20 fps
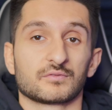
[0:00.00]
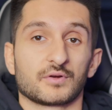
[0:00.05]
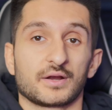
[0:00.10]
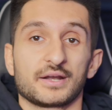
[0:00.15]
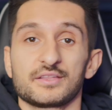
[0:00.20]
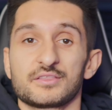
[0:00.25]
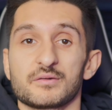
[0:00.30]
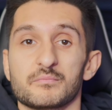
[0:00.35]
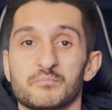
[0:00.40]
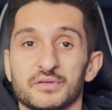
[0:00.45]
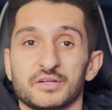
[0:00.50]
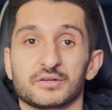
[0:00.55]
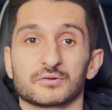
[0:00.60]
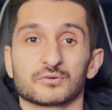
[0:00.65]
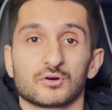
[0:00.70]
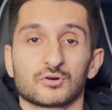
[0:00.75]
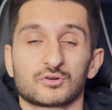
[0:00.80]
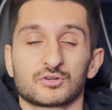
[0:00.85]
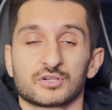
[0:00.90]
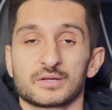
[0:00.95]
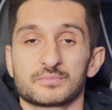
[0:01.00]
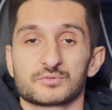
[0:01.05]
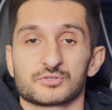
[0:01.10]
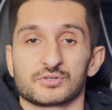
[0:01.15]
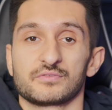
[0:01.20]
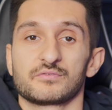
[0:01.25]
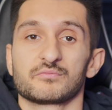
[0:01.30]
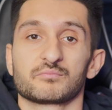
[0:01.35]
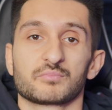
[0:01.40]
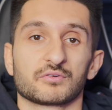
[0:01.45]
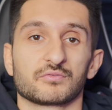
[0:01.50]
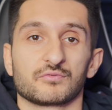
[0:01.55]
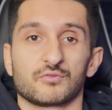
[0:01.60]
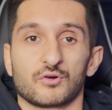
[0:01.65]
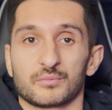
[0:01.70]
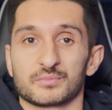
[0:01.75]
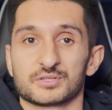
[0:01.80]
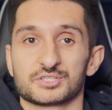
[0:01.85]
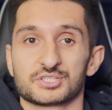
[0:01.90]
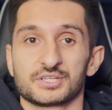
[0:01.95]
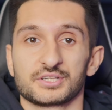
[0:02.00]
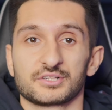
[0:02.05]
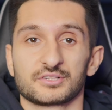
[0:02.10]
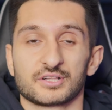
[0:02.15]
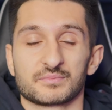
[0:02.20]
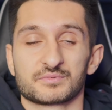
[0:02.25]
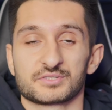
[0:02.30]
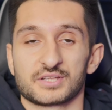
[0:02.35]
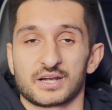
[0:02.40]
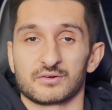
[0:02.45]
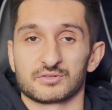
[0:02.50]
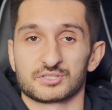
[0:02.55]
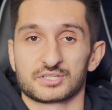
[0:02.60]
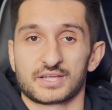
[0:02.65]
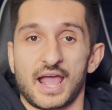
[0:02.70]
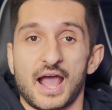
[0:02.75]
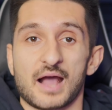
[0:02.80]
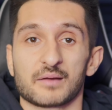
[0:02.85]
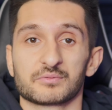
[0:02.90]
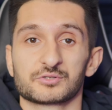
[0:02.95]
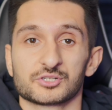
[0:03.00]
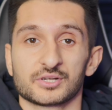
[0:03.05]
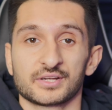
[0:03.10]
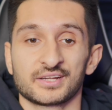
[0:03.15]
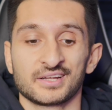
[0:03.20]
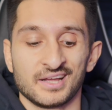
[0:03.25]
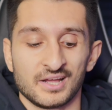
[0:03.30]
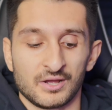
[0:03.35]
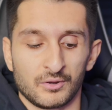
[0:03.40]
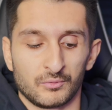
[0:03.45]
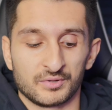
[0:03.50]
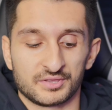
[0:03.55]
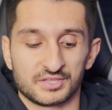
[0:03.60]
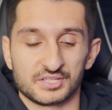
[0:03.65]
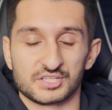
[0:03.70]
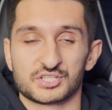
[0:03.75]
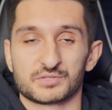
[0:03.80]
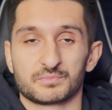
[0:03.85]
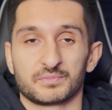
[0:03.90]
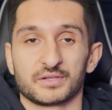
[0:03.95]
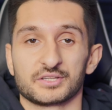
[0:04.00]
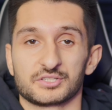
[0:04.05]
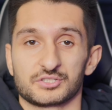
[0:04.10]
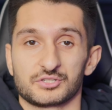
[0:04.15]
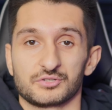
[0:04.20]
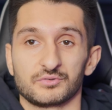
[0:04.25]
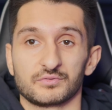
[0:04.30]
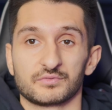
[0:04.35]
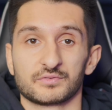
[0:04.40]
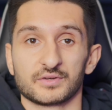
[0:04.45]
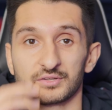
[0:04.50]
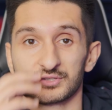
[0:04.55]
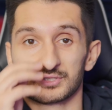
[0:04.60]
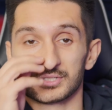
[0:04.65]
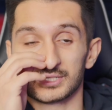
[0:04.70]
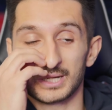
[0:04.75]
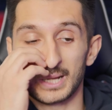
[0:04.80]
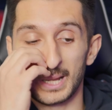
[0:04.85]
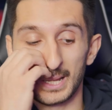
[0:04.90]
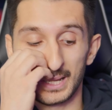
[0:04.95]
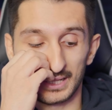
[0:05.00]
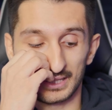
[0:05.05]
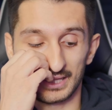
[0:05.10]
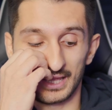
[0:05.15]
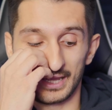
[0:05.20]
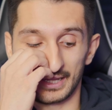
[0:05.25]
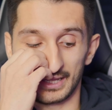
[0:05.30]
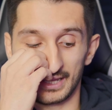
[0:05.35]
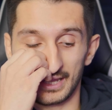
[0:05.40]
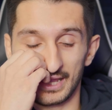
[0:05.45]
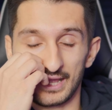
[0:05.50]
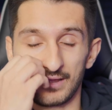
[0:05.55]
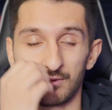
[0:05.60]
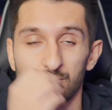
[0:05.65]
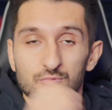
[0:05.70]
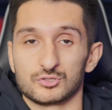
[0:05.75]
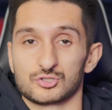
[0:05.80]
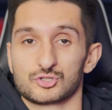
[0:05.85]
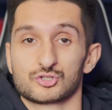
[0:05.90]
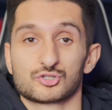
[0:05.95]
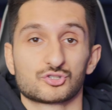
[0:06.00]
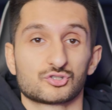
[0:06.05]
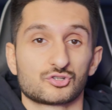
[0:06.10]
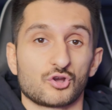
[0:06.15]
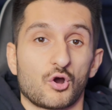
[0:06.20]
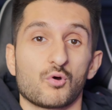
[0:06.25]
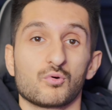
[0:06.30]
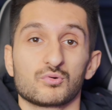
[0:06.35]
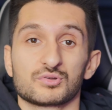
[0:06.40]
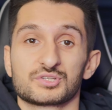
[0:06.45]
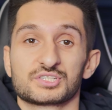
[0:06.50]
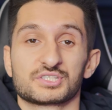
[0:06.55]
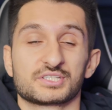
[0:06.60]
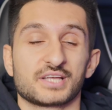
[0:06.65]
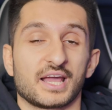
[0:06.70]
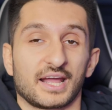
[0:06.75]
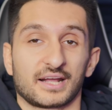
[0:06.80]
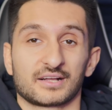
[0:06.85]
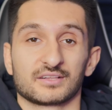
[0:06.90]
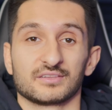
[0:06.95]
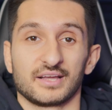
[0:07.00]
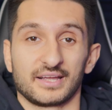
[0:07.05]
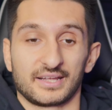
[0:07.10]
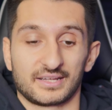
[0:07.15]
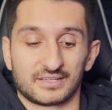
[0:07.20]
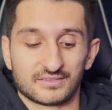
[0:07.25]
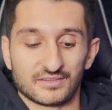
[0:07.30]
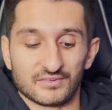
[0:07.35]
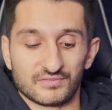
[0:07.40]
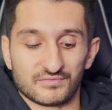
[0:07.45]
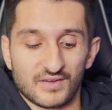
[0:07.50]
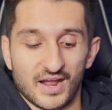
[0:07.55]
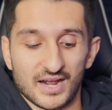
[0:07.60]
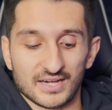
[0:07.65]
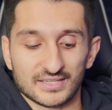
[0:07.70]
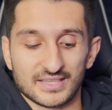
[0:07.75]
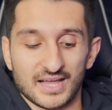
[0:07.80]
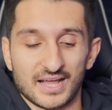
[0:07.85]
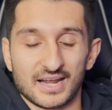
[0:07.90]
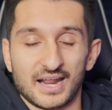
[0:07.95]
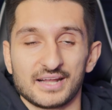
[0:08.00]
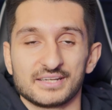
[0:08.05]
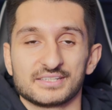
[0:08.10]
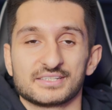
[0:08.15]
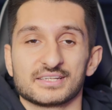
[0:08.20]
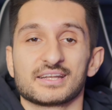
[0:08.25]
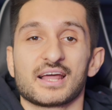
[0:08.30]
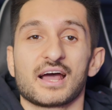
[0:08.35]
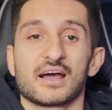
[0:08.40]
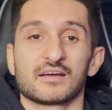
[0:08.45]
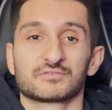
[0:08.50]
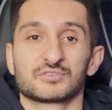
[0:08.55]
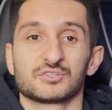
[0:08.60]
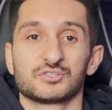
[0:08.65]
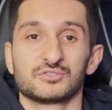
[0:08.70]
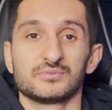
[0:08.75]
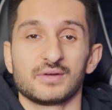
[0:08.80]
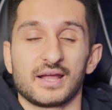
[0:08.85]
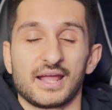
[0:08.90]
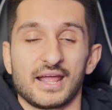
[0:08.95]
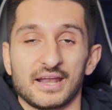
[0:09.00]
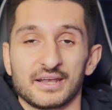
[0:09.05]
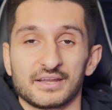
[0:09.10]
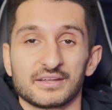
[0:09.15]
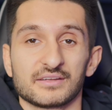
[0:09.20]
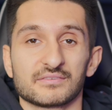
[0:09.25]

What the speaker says: For any of the B-roll clips or even performance scene clips that I was capturing with the Split 2 filter, like, it was so sick. Like, the fact that I didn't have to do any